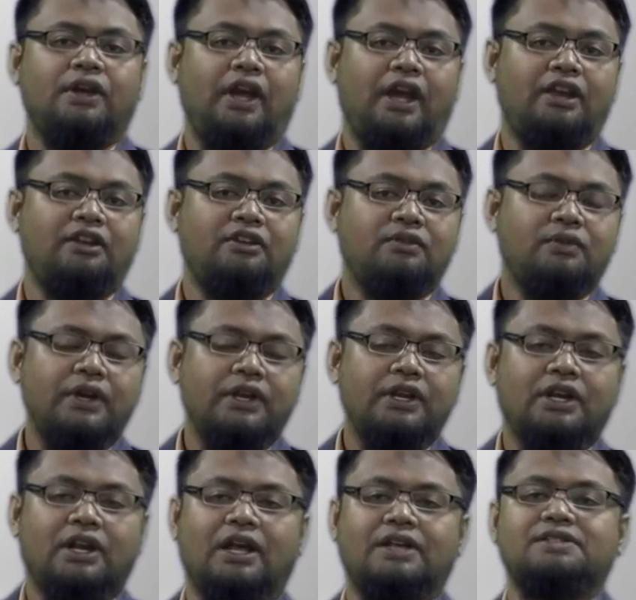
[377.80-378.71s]
and
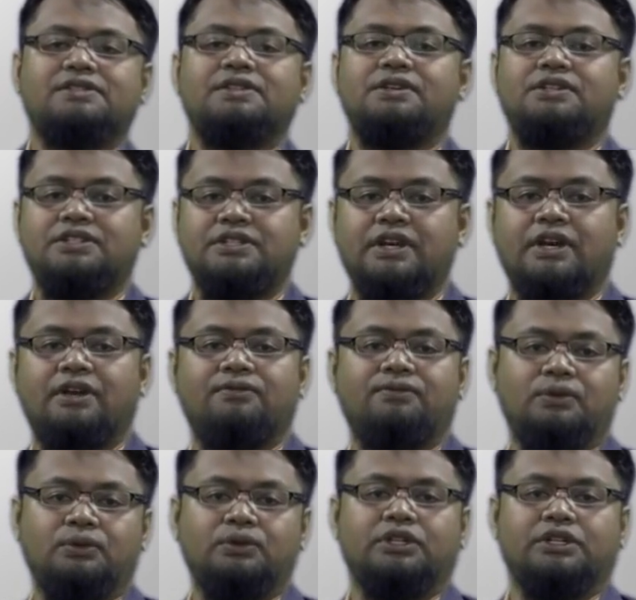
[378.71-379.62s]
create class share
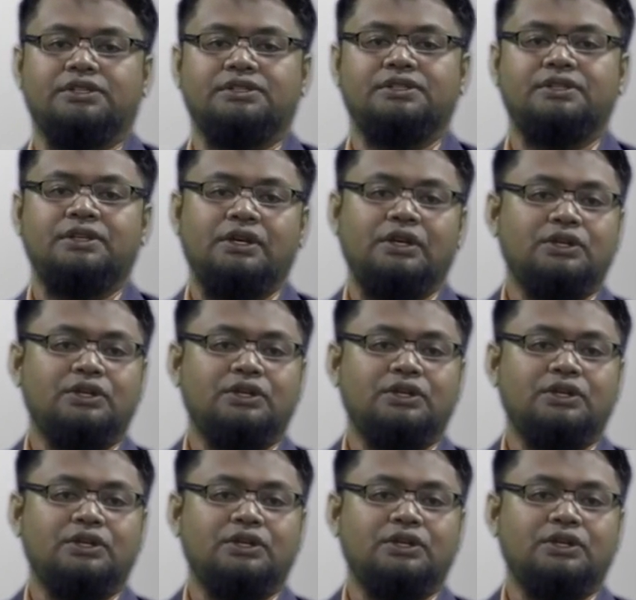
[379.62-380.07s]
folders